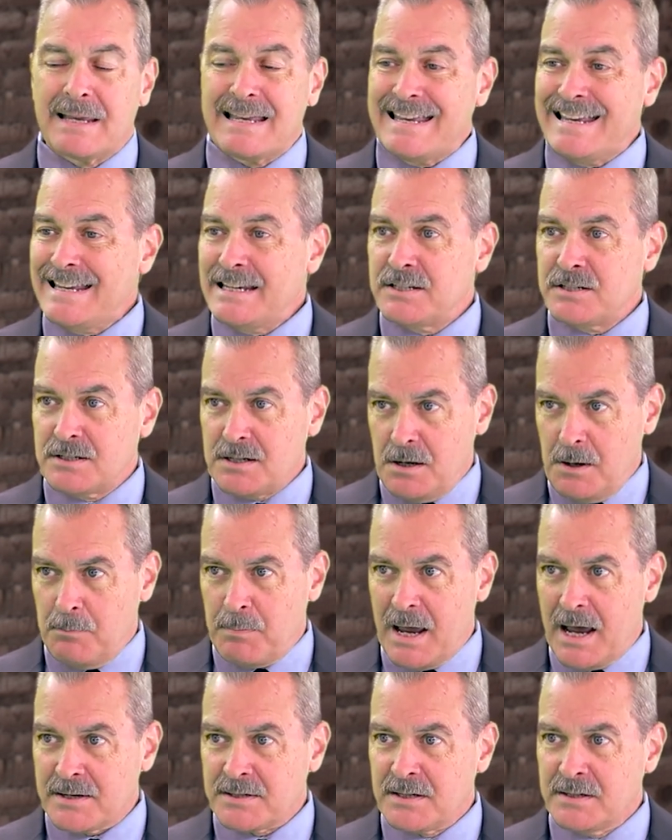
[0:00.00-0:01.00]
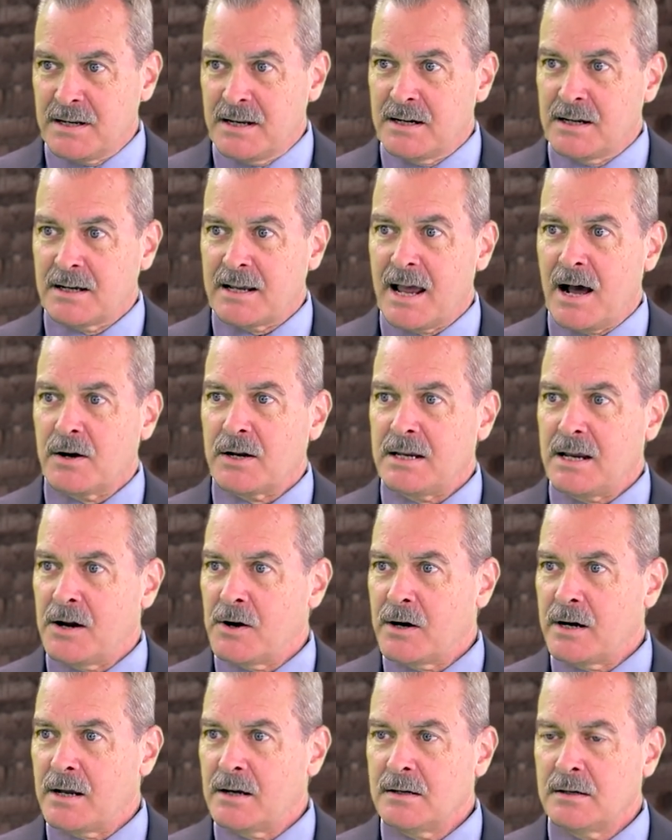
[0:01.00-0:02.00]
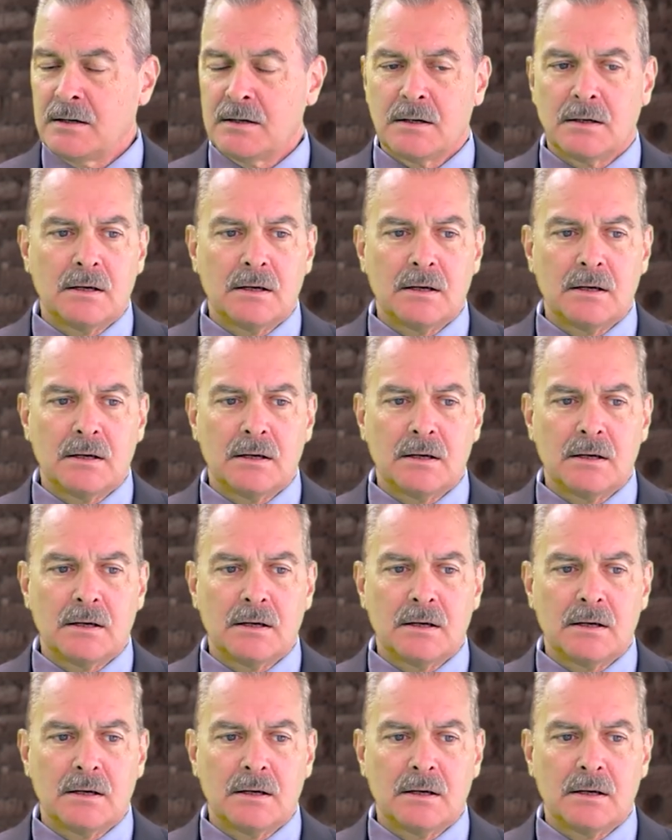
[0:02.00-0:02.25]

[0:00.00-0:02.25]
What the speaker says: East Pasadena County area,